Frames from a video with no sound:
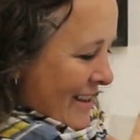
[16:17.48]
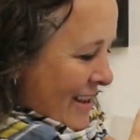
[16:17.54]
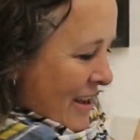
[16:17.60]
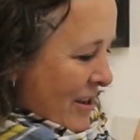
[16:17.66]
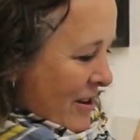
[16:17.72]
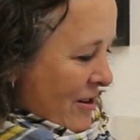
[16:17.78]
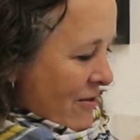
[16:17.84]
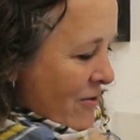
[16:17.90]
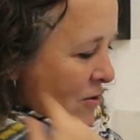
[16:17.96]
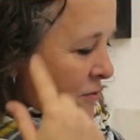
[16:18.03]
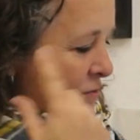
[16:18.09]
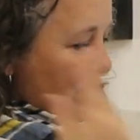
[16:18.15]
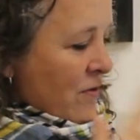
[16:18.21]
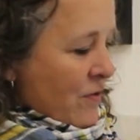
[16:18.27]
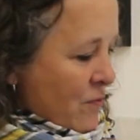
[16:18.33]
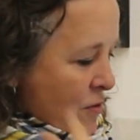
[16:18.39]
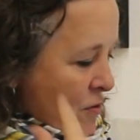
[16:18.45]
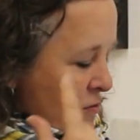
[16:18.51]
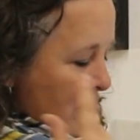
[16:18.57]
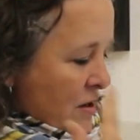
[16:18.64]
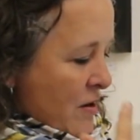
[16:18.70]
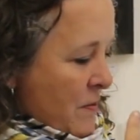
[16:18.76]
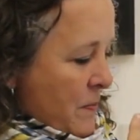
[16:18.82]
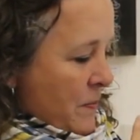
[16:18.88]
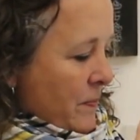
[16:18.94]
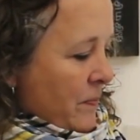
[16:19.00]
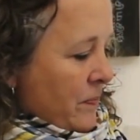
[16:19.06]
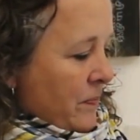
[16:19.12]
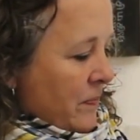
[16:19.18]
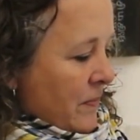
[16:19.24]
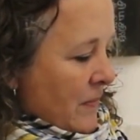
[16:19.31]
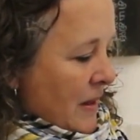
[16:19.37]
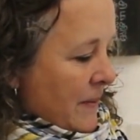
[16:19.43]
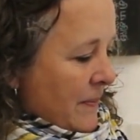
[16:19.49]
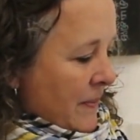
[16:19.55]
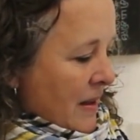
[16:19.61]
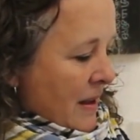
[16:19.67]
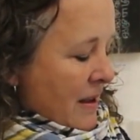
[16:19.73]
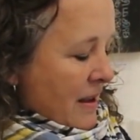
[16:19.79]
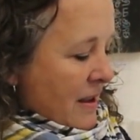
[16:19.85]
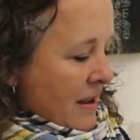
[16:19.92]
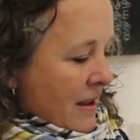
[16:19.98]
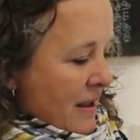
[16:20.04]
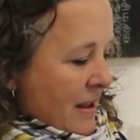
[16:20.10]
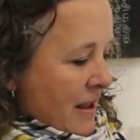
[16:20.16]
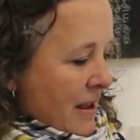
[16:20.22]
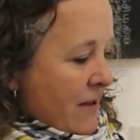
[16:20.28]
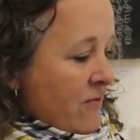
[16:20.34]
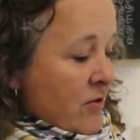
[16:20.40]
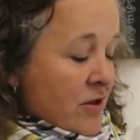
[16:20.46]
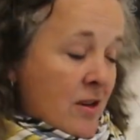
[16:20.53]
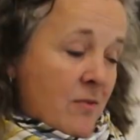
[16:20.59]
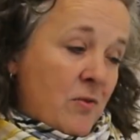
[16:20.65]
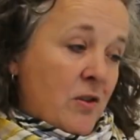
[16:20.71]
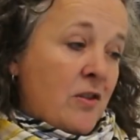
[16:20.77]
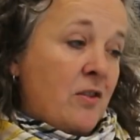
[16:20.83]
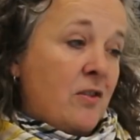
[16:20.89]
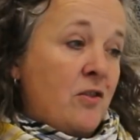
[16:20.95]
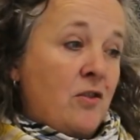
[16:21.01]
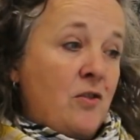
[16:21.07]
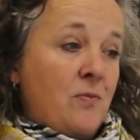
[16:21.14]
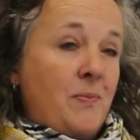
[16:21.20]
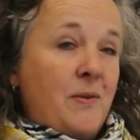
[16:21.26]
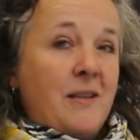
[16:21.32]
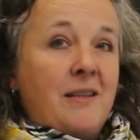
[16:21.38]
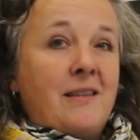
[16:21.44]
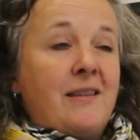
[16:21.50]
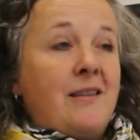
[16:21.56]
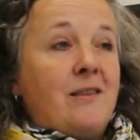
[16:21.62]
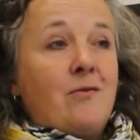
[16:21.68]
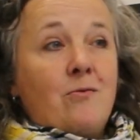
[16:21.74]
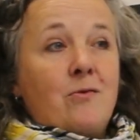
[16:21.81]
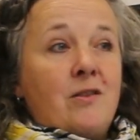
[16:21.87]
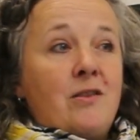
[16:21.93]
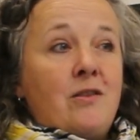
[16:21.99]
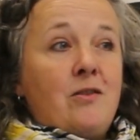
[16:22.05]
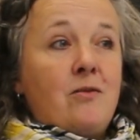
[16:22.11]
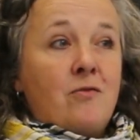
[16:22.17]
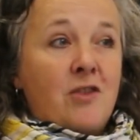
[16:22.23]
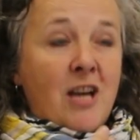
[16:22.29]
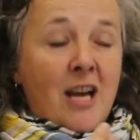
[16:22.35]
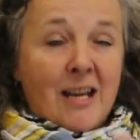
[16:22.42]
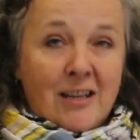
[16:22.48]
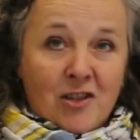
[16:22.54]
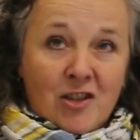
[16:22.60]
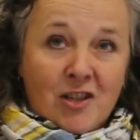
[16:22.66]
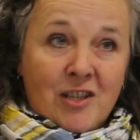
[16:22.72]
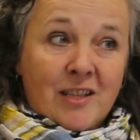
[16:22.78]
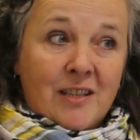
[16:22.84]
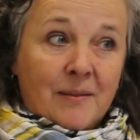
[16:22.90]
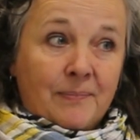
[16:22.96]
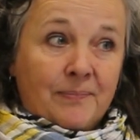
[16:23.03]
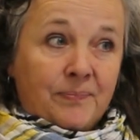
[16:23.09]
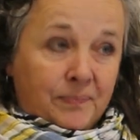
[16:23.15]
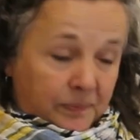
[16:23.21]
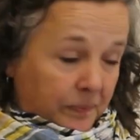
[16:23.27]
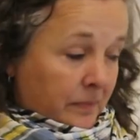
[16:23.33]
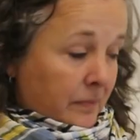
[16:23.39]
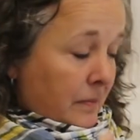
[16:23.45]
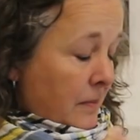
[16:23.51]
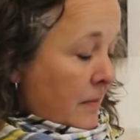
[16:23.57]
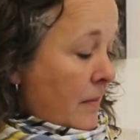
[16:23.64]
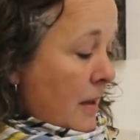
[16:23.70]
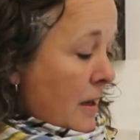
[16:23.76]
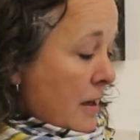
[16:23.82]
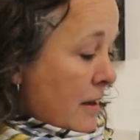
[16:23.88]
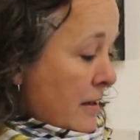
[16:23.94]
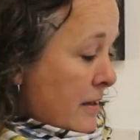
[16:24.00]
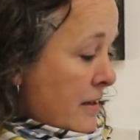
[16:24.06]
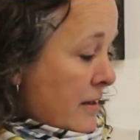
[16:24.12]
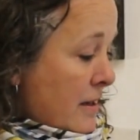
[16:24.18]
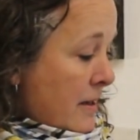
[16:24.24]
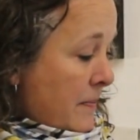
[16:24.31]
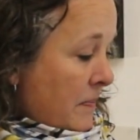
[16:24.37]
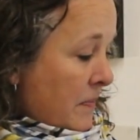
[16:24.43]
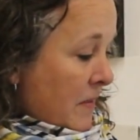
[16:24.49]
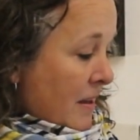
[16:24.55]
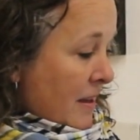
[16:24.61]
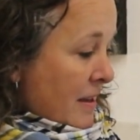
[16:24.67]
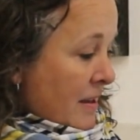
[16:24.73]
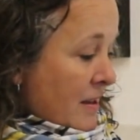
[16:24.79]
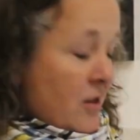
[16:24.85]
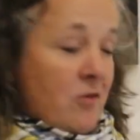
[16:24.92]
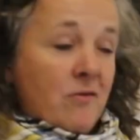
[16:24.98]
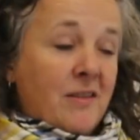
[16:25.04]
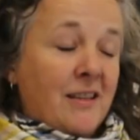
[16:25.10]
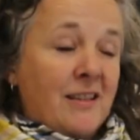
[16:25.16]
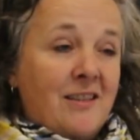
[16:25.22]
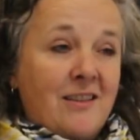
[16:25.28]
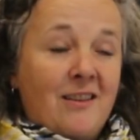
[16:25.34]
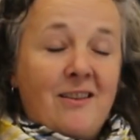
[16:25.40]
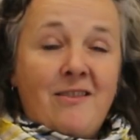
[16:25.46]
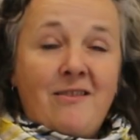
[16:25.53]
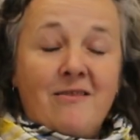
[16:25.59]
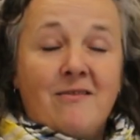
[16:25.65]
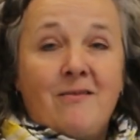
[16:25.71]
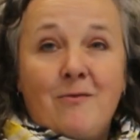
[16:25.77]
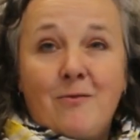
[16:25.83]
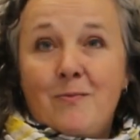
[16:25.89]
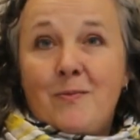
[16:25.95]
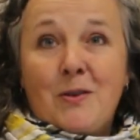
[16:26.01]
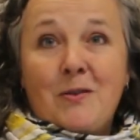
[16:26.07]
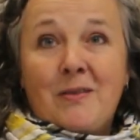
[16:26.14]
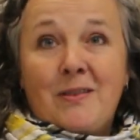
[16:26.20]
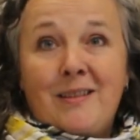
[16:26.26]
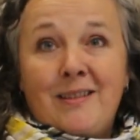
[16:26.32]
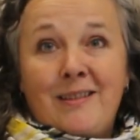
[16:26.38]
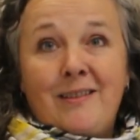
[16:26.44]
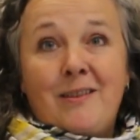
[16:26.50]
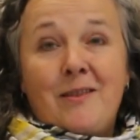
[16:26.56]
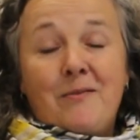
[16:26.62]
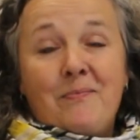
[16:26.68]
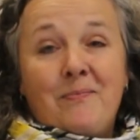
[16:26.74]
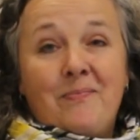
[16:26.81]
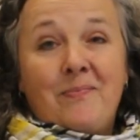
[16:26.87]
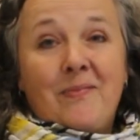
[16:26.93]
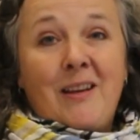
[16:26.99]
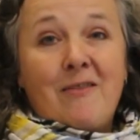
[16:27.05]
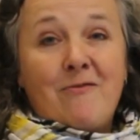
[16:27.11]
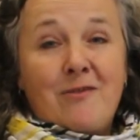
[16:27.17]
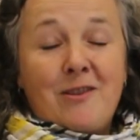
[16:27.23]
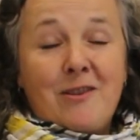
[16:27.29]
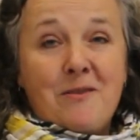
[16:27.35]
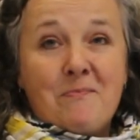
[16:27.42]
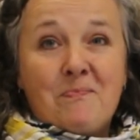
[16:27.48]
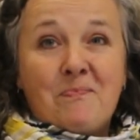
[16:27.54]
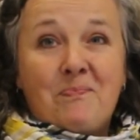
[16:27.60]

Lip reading: you know, it often throws up, every time you start a new piece, there's always new challenges and new things to learn almost, you know, every time.